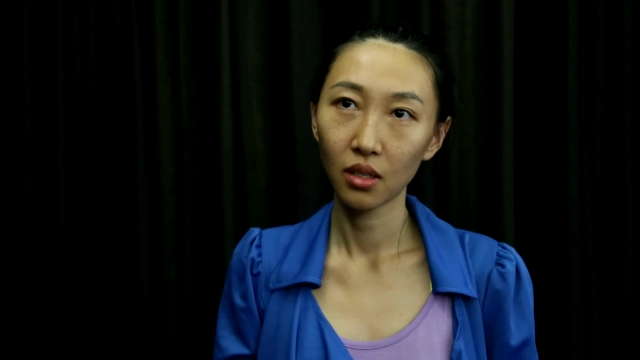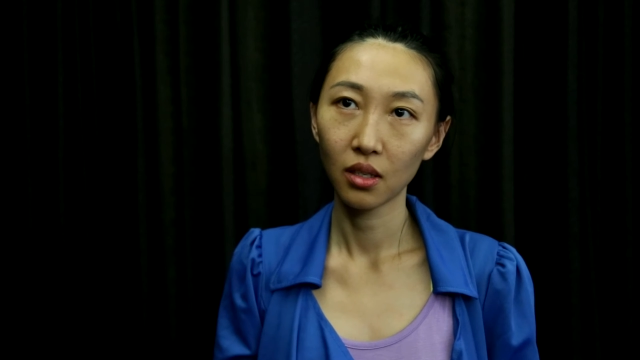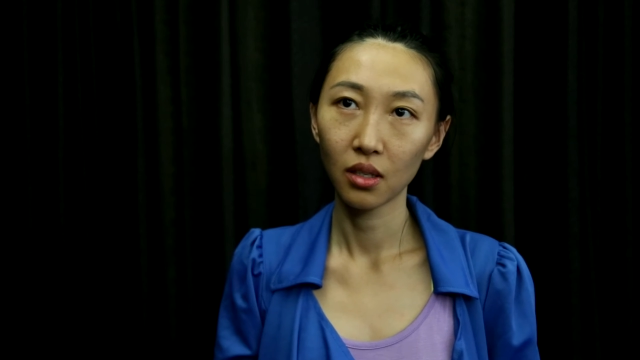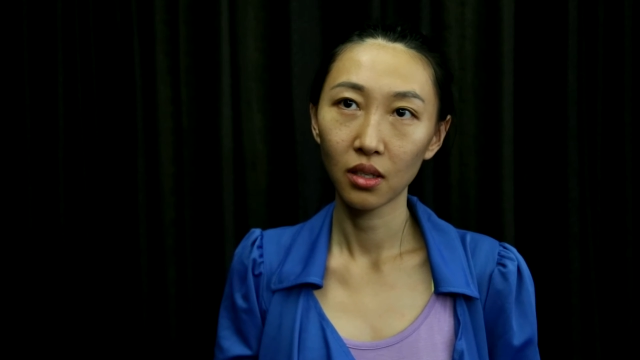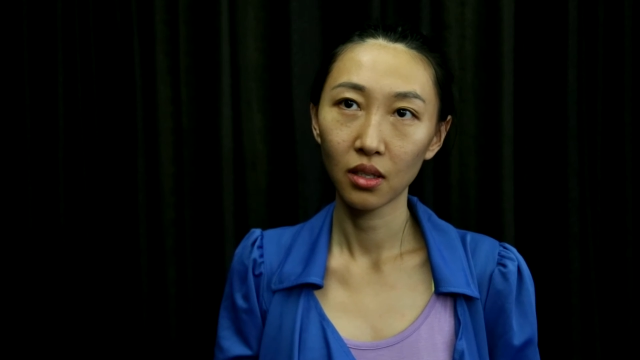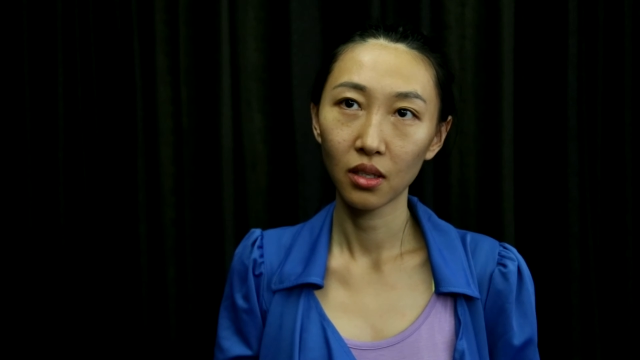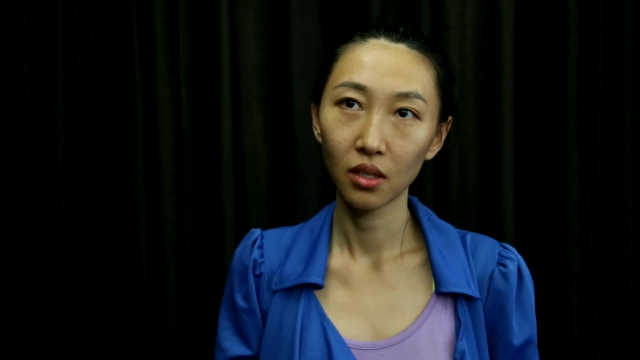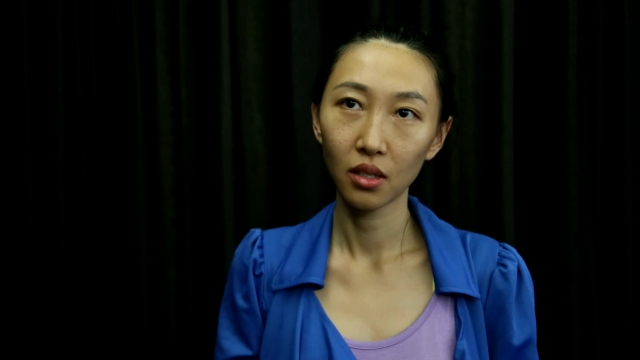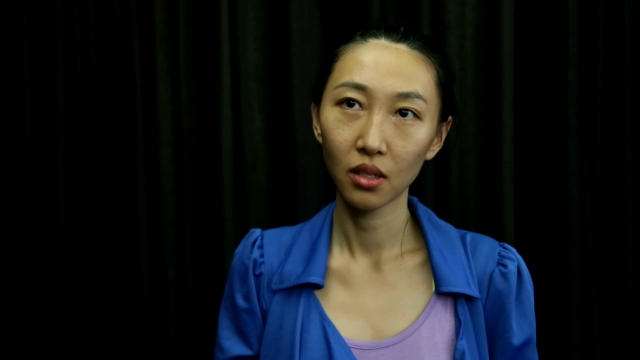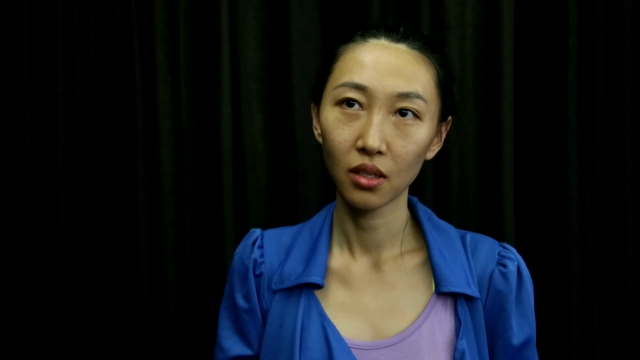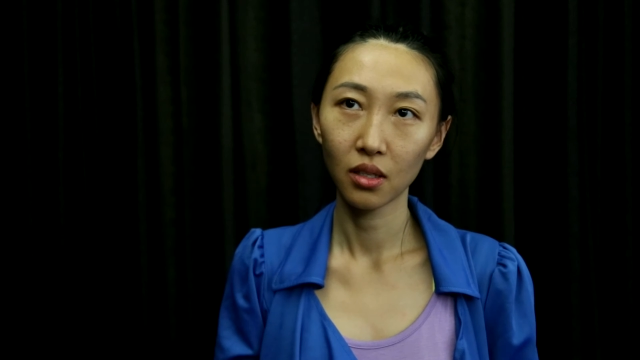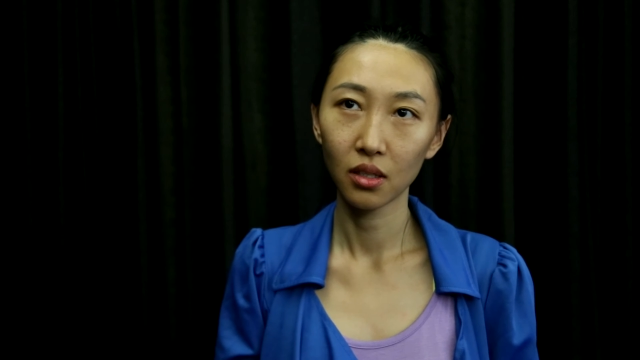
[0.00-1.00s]
would have done that a
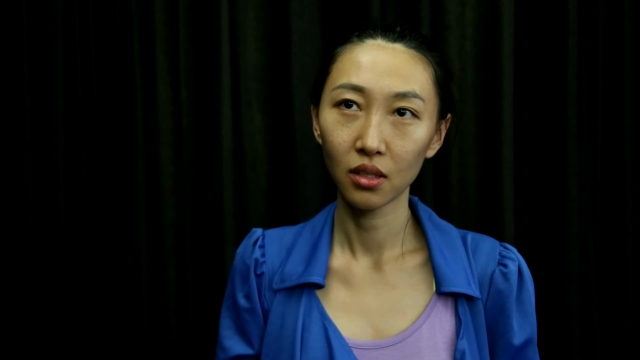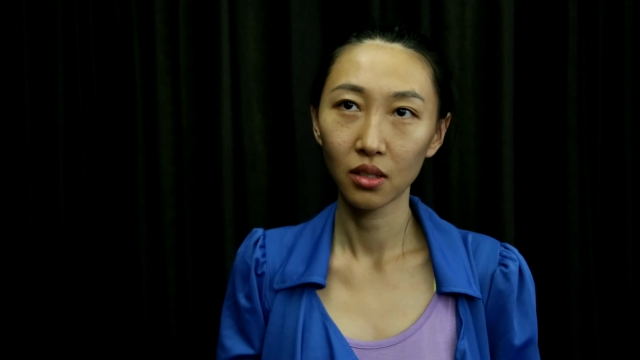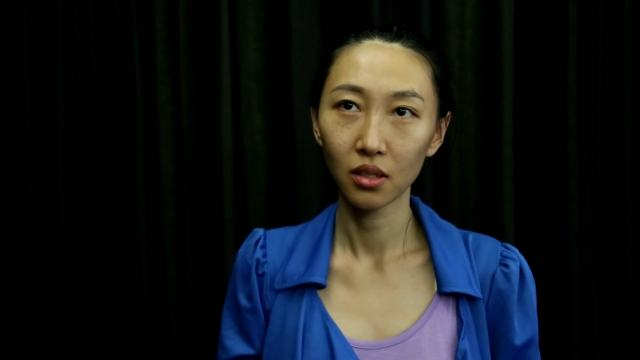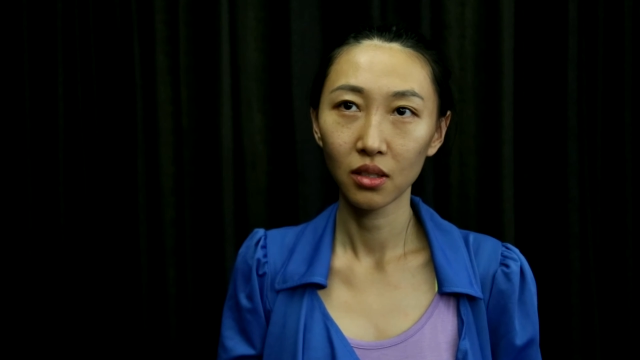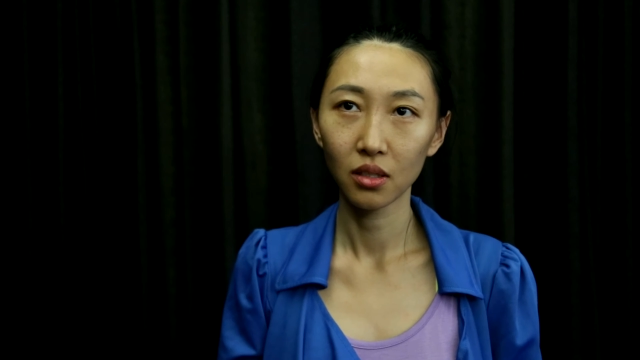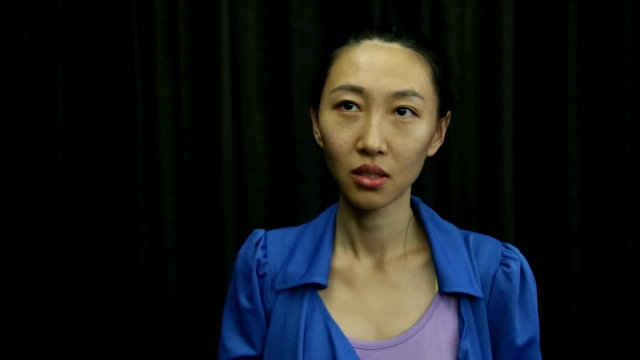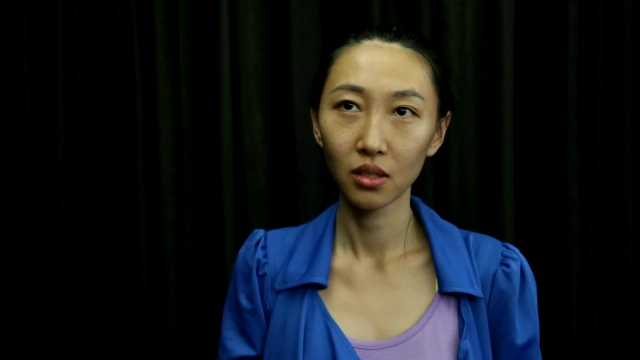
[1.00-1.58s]
long time ago.